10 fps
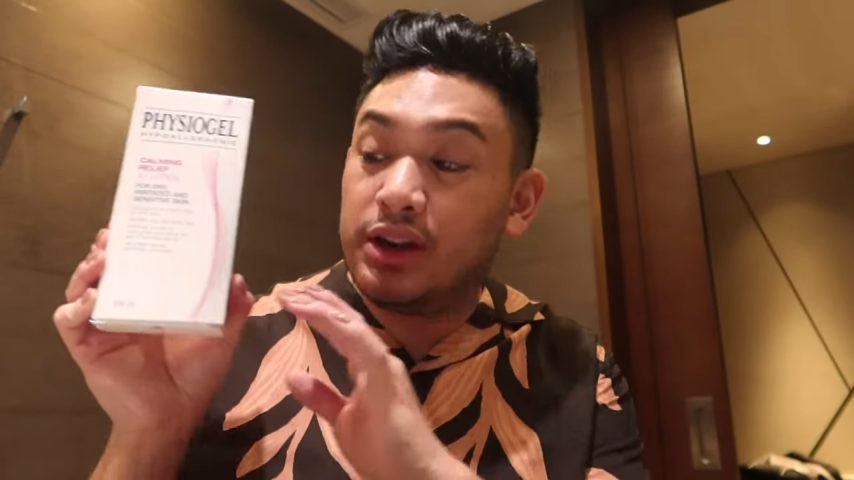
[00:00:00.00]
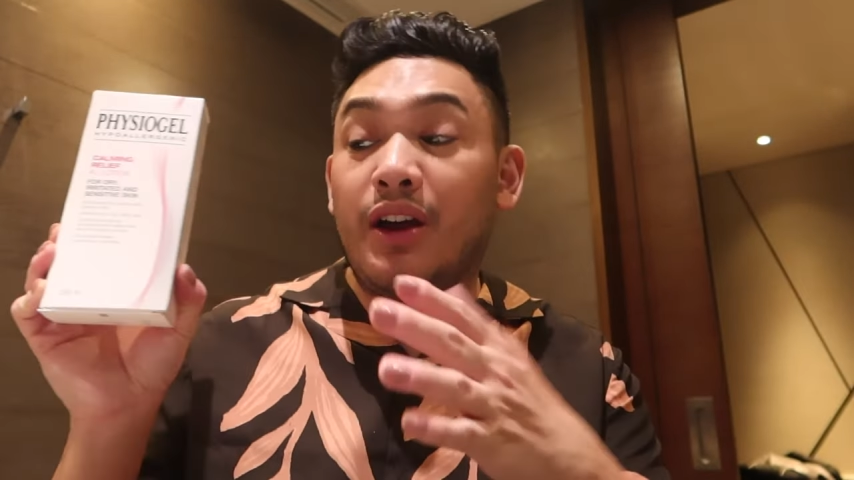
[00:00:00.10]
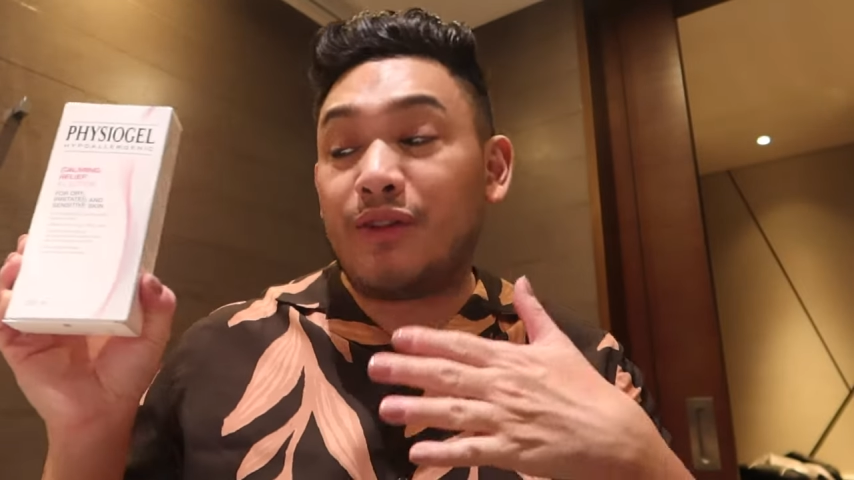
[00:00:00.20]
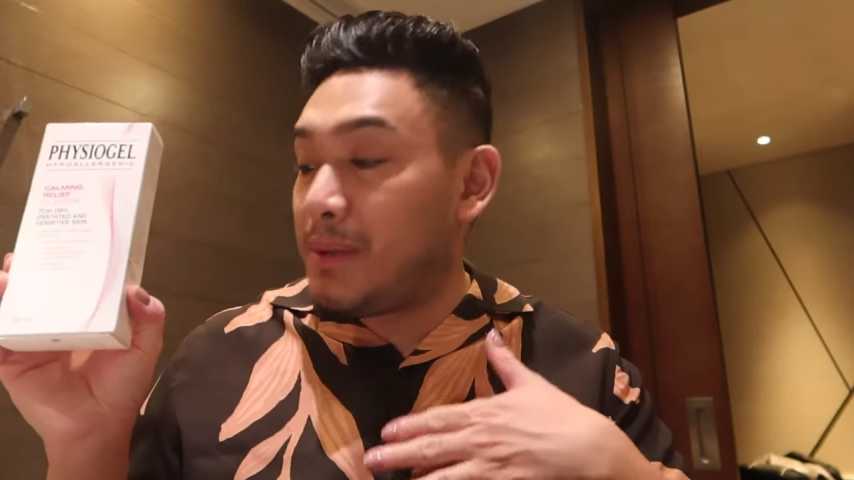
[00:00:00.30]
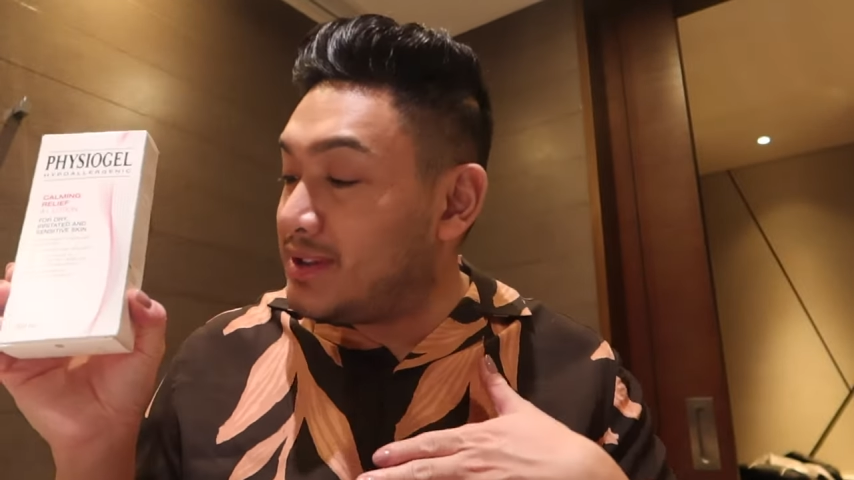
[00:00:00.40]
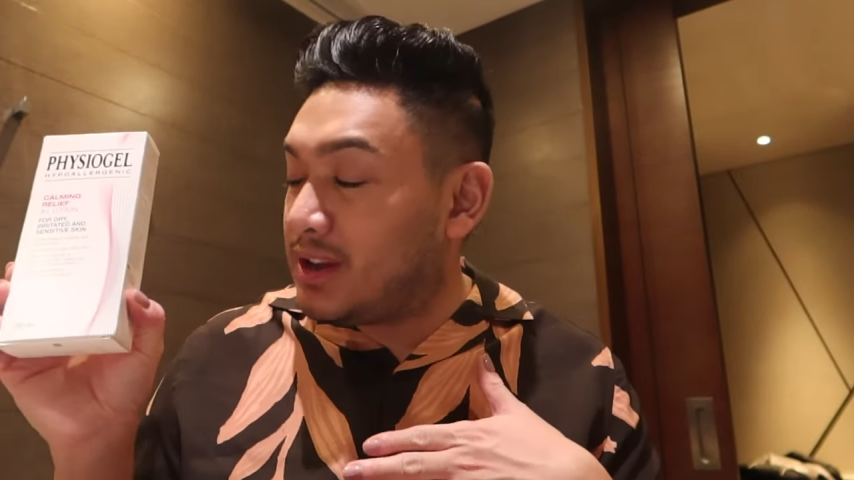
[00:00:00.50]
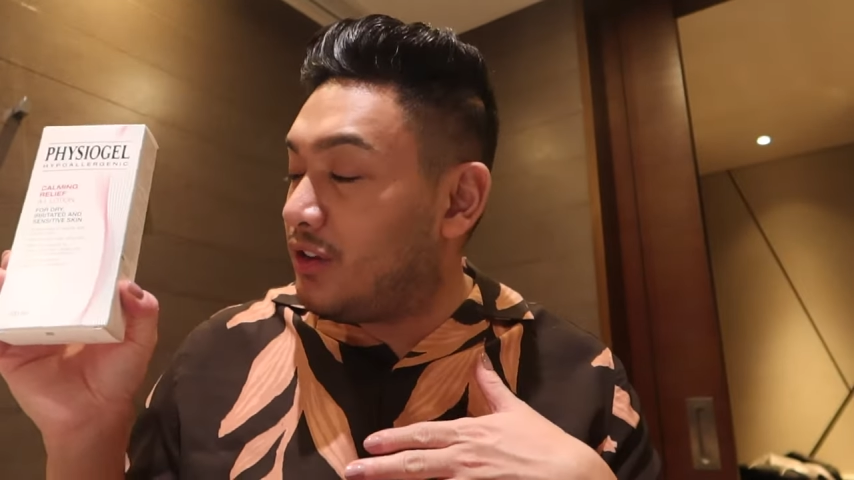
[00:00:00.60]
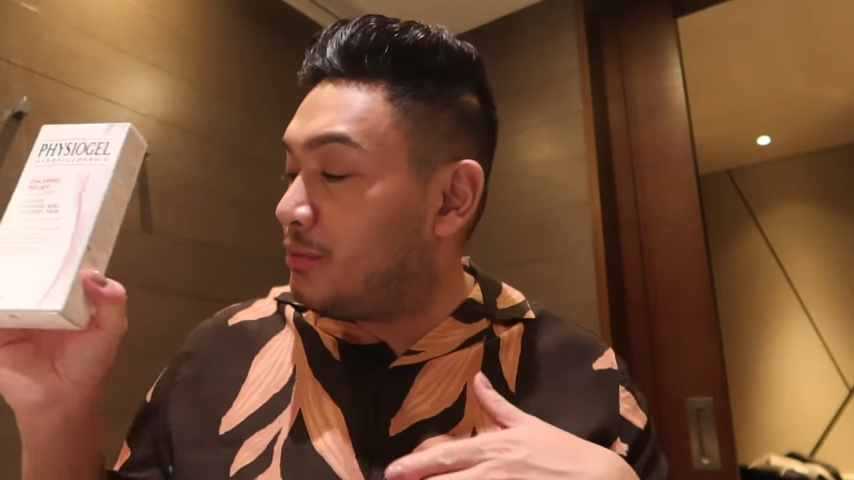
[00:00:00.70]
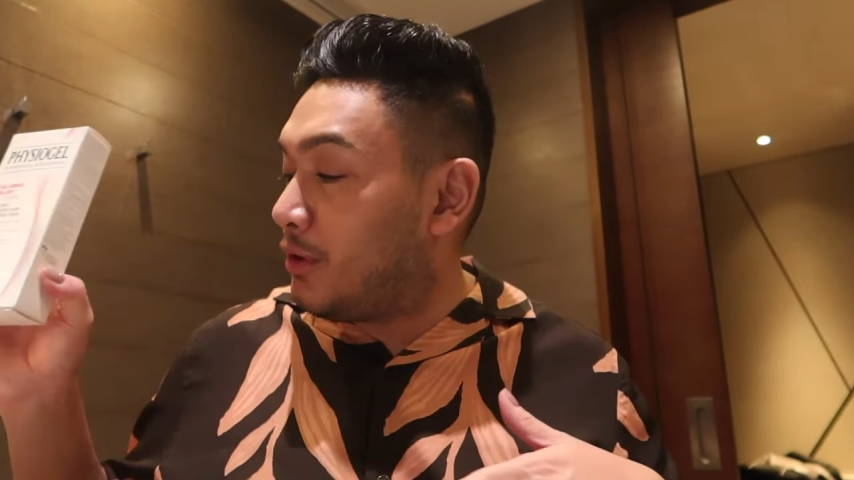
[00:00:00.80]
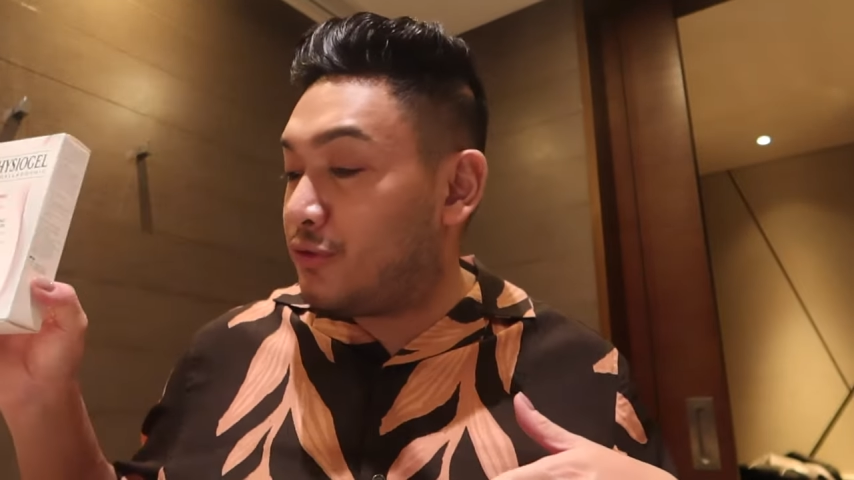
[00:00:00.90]
not for
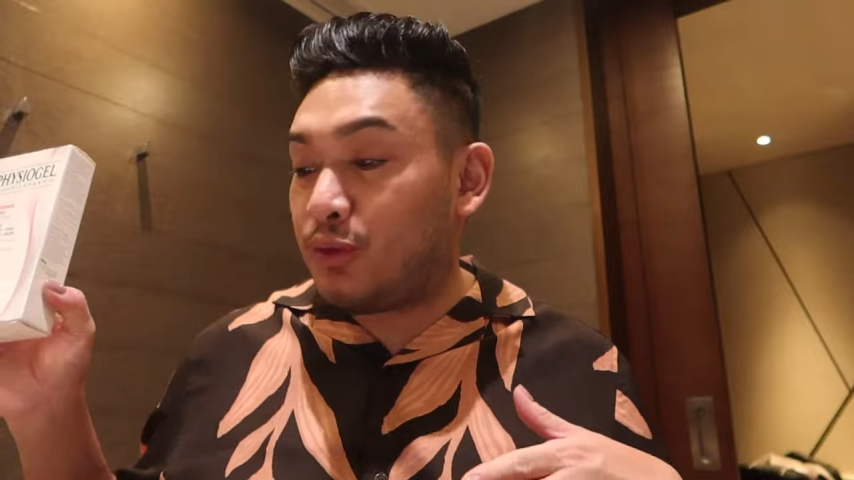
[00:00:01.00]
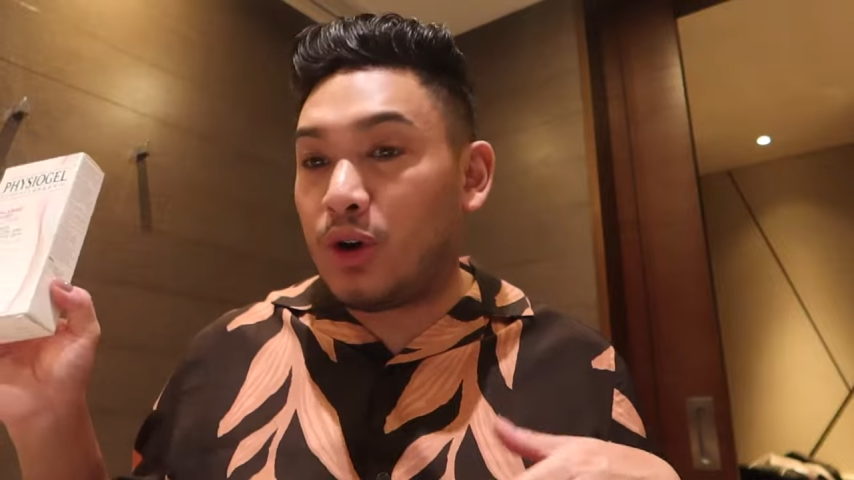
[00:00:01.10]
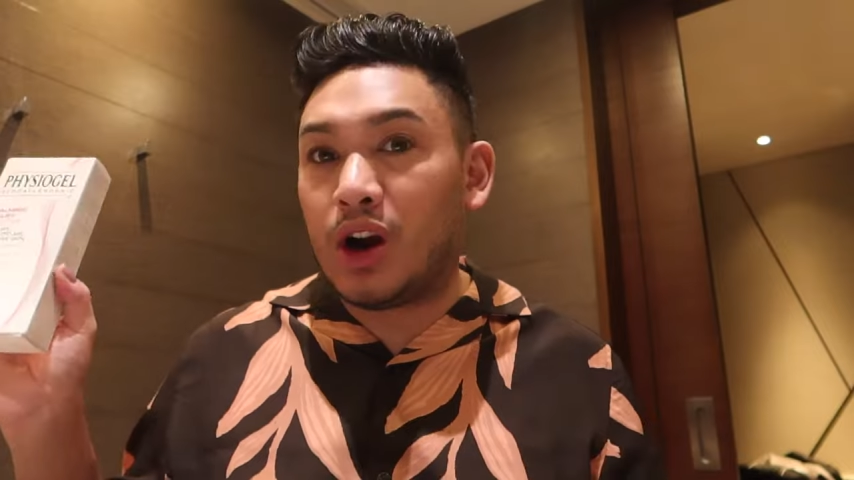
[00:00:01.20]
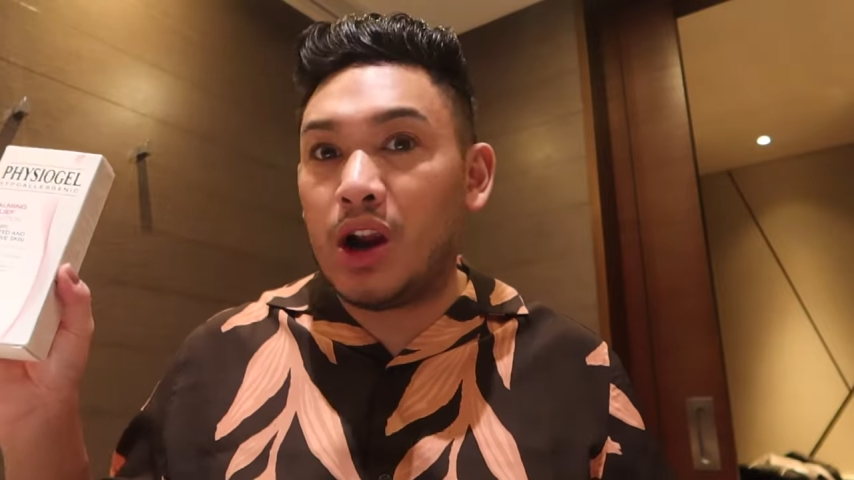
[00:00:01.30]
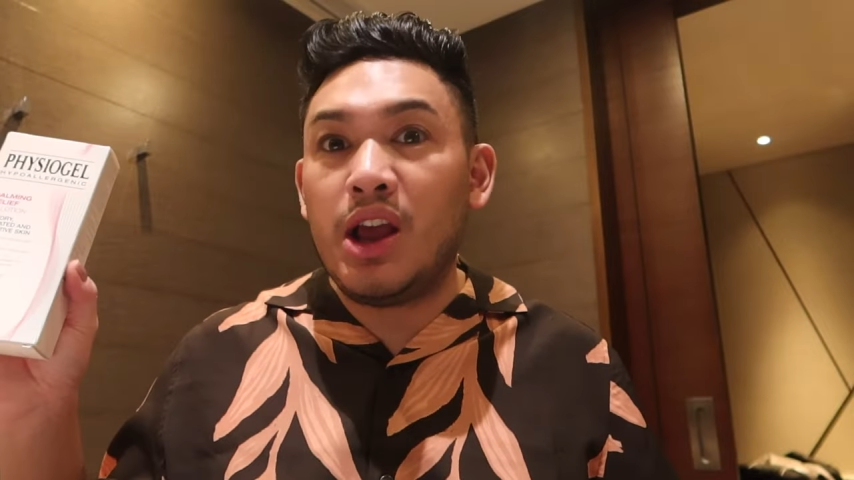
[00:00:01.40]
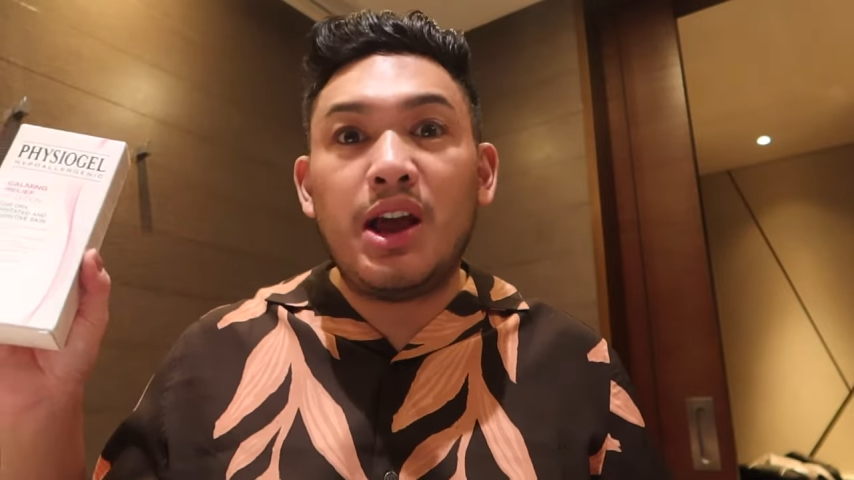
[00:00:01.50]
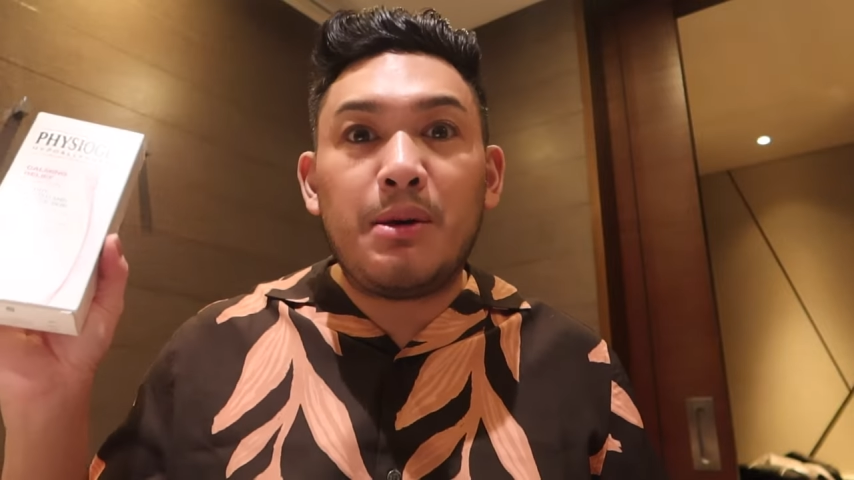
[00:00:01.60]
myself, but for